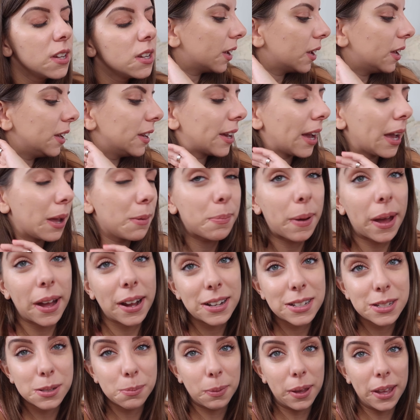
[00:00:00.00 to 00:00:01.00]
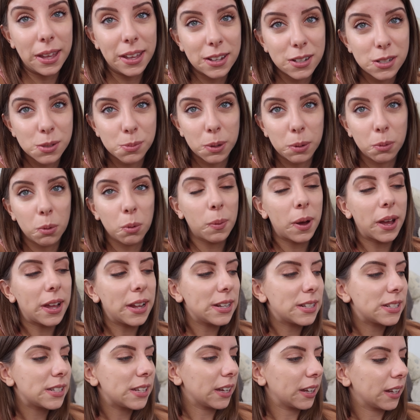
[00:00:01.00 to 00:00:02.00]
He came back to me because we were
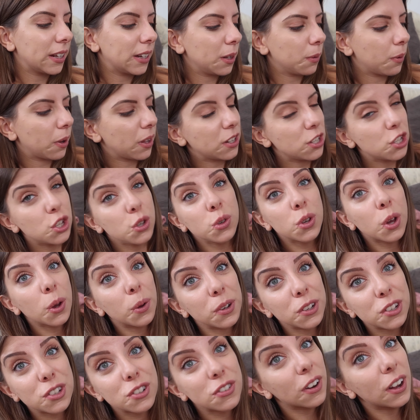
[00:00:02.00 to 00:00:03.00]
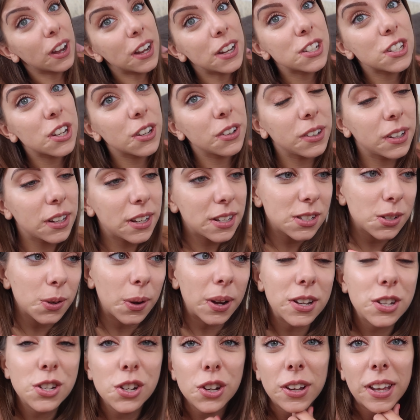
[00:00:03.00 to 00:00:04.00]
waiting and he went, you go and try Jodie. So
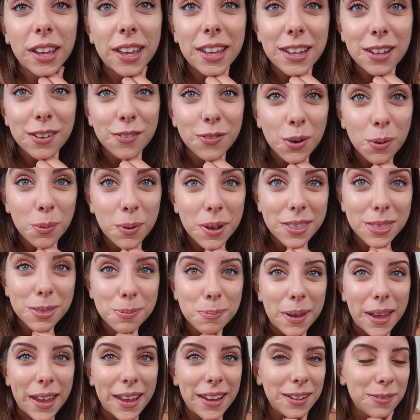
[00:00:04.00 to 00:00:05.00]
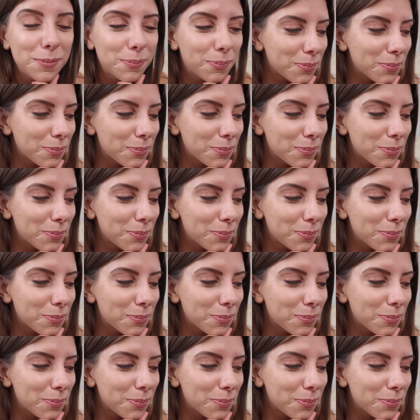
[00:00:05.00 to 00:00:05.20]
I took Eva with me.